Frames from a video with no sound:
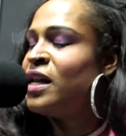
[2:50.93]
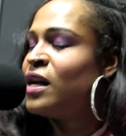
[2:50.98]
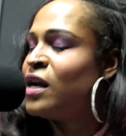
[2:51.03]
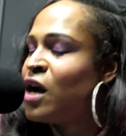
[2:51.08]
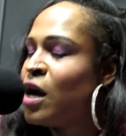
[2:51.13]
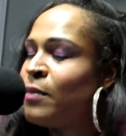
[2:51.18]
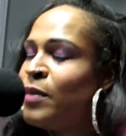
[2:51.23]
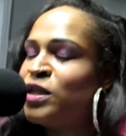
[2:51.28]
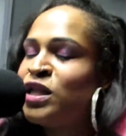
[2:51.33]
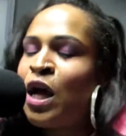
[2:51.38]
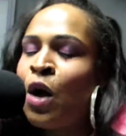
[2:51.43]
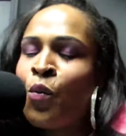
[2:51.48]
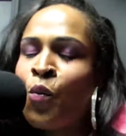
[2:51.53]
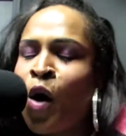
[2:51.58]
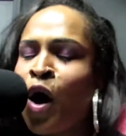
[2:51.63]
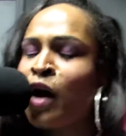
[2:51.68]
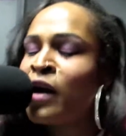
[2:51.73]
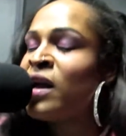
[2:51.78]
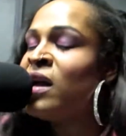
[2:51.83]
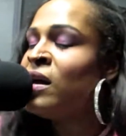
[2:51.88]
the garbage, I
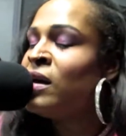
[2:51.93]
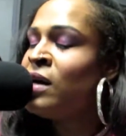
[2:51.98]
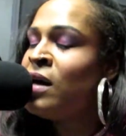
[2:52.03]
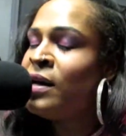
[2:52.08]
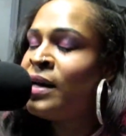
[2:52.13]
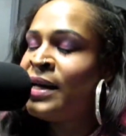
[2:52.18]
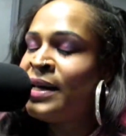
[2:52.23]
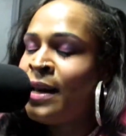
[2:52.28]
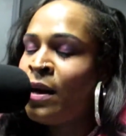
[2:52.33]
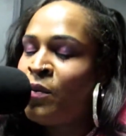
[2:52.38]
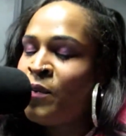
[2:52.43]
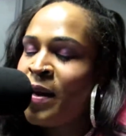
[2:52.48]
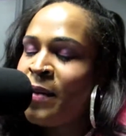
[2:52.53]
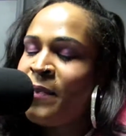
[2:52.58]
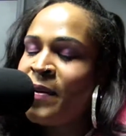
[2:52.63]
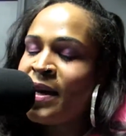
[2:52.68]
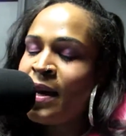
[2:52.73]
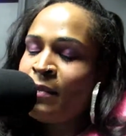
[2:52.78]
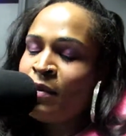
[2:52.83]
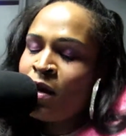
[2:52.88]
work, cooking, I'm
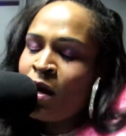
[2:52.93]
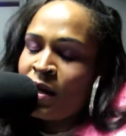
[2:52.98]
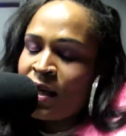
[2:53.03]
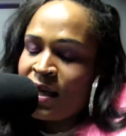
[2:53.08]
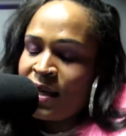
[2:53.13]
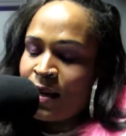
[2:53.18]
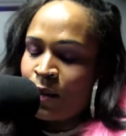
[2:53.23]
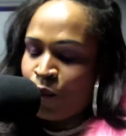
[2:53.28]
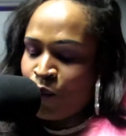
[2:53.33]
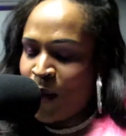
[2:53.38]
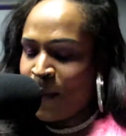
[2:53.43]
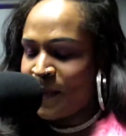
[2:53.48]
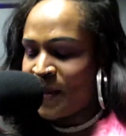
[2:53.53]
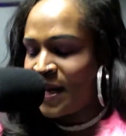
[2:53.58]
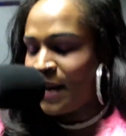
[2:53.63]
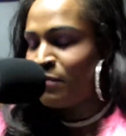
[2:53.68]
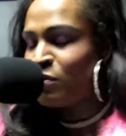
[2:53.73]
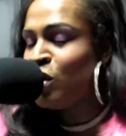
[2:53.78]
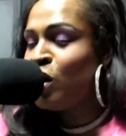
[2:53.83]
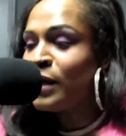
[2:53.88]
whipping, I'm cooking, I'm
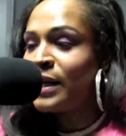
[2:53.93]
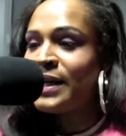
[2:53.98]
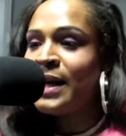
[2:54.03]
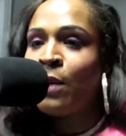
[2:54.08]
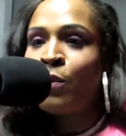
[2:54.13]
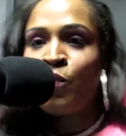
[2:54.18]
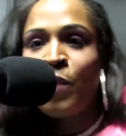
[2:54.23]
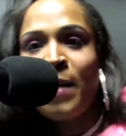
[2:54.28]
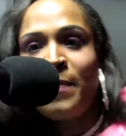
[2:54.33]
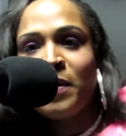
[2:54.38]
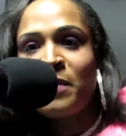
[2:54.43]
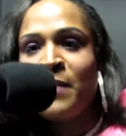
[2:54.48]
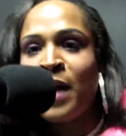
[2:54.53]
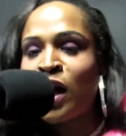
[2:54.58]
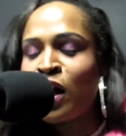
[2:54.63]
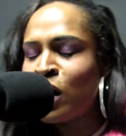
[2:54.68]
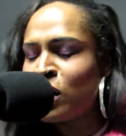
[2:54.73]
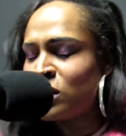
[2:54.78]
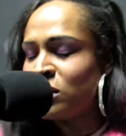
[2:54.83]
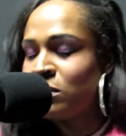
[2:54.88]
whipping, I'm cooking, I'm whipping,
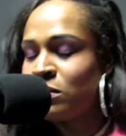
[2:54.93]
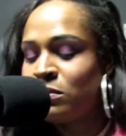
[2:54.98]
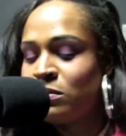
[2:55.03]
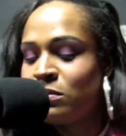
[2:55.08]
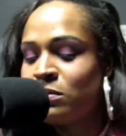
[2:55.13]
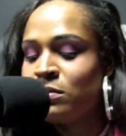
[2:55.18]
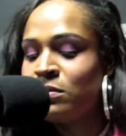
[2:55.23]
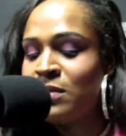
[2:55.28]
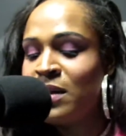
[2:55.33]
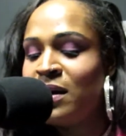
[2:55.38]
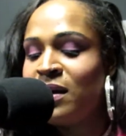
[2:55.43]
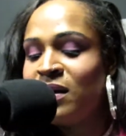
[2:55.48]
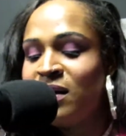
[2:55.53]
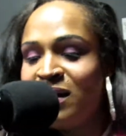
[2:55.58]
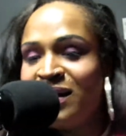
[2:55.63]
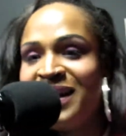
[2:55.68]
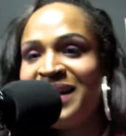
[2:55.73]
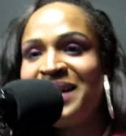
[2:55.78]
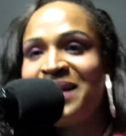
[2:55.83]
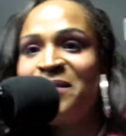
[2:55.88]
my girl,
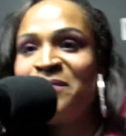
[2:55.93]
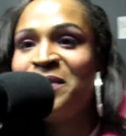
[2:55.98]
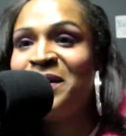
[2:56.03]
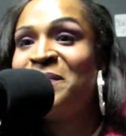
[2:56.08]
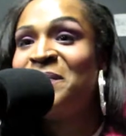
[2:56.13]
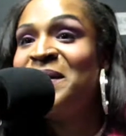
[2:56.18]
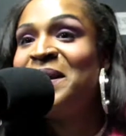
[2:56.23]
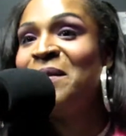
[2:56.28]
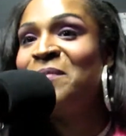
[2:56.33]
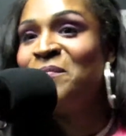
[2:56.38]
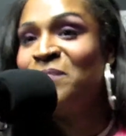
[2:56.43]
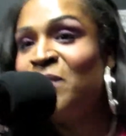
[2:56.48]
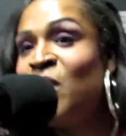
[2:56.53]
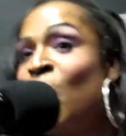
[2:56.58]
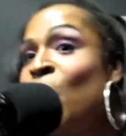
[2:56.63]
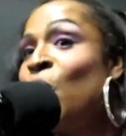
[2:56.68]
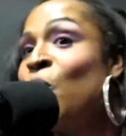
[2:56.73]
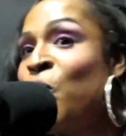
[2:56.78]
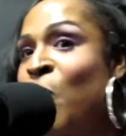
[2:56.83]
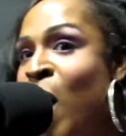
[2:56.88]
cooking, I'm whipping, I'm
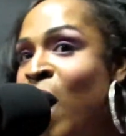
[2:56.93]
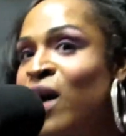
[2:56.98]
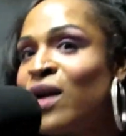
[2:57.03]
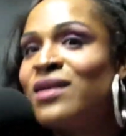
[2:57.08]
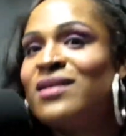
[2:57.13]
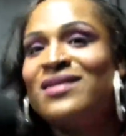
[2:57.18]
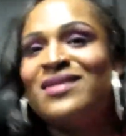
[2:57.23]
work.